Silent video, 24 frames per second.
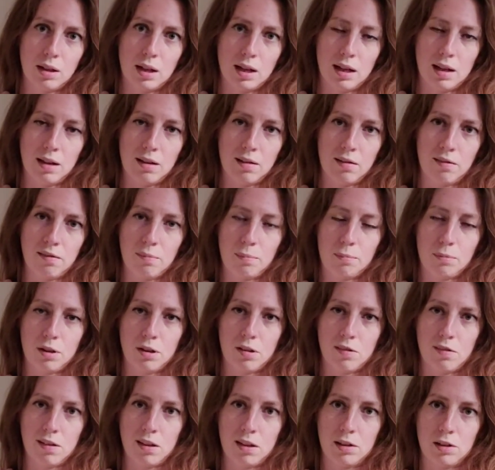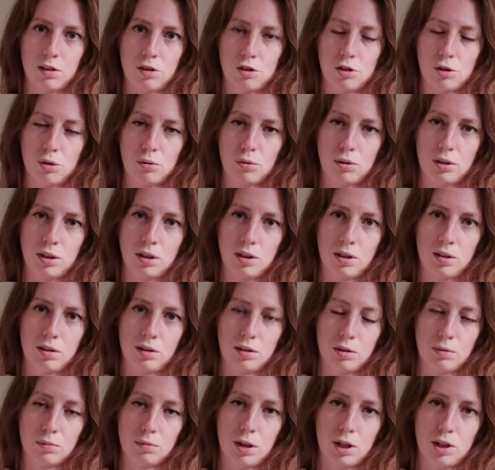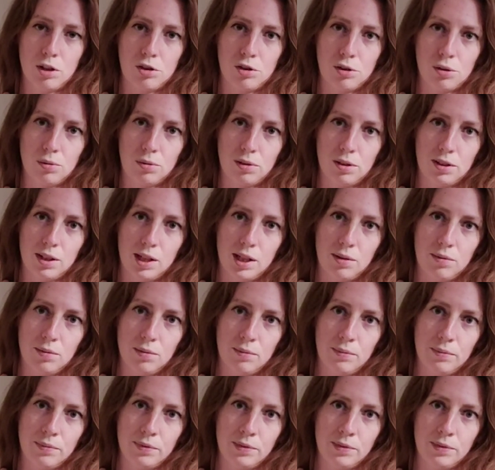as pressing the shoulder, the right shoulder down,